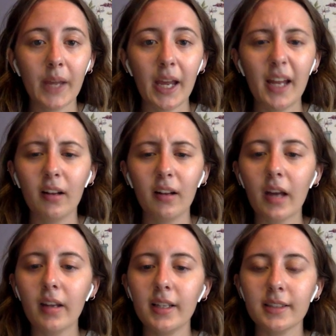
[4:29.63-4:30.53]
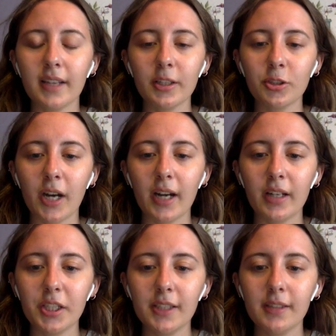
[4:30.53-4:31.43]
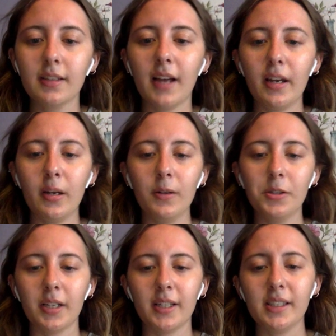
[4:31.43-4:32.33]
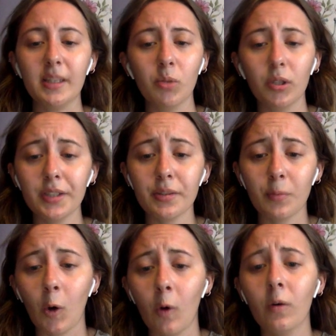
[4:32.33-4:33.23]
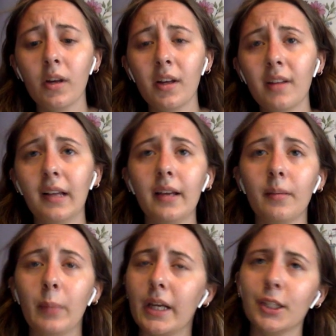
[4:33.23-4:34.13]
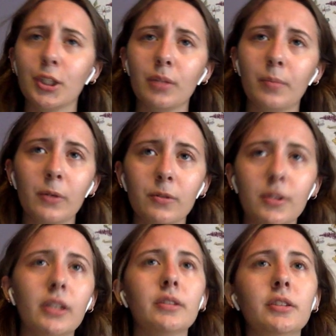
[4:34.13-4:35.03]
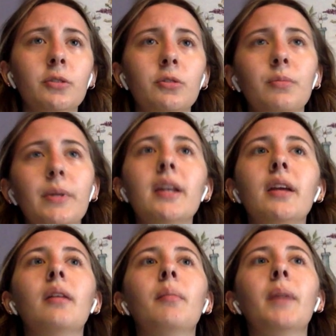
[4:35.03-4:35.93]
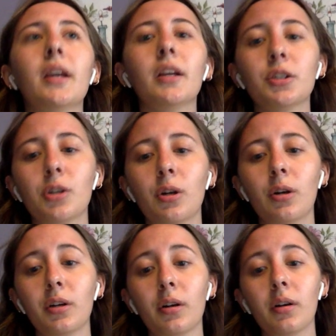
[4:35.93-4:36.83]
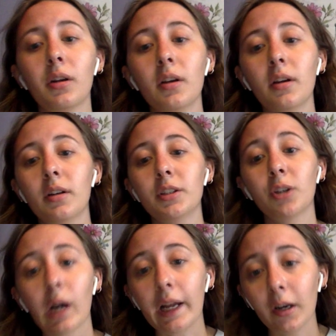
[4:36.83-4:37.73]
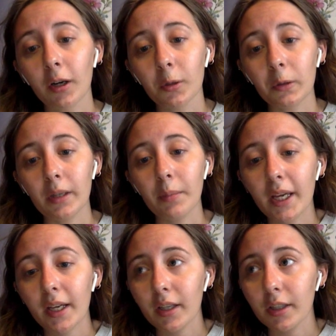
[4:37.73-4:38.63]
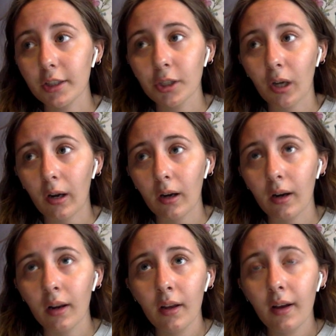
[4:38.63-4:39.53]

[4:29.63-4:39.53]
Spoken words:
And a lot of these like strategies I noticed like seem really small, like making sure you're posting on social media, making sure you're starting early, making sure